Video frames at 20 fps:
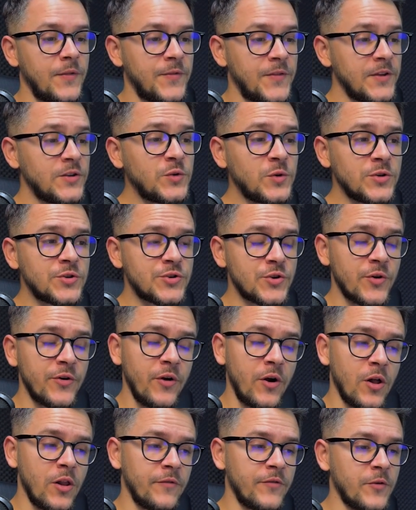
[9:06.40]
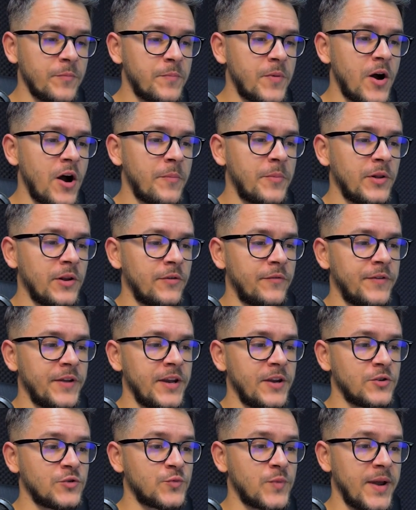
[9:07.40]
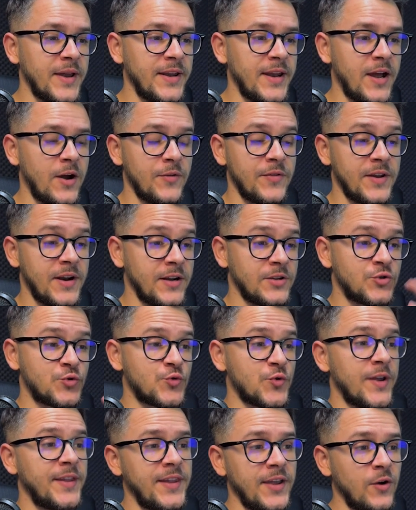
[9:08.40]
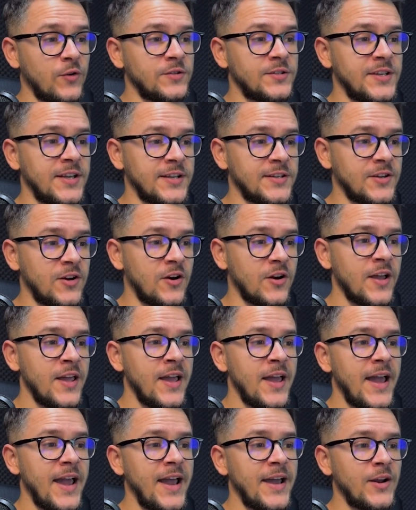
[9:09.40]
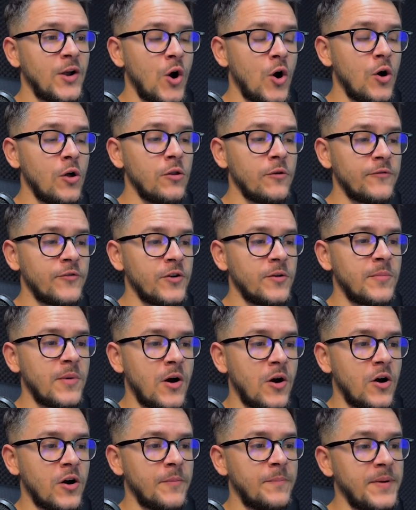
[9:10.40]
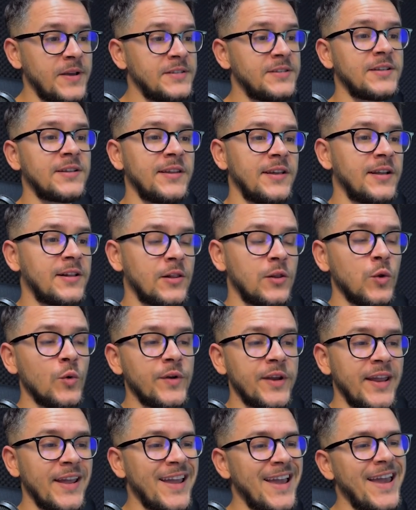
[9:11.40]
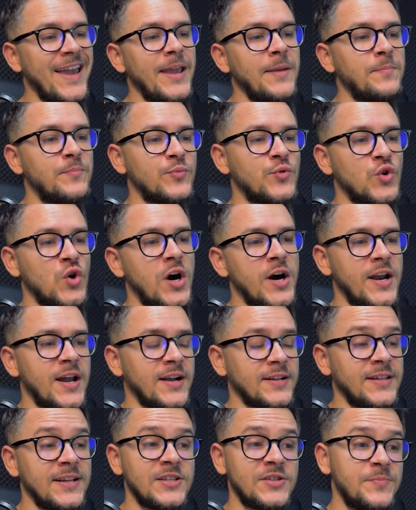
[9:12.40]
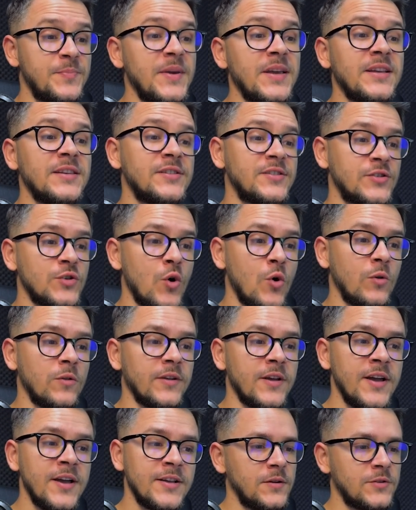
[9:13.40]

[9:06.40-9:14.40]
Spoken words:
This will show you all of the popular videos right now that are trending on TikTok, and all of them are basically including a product that's being sold.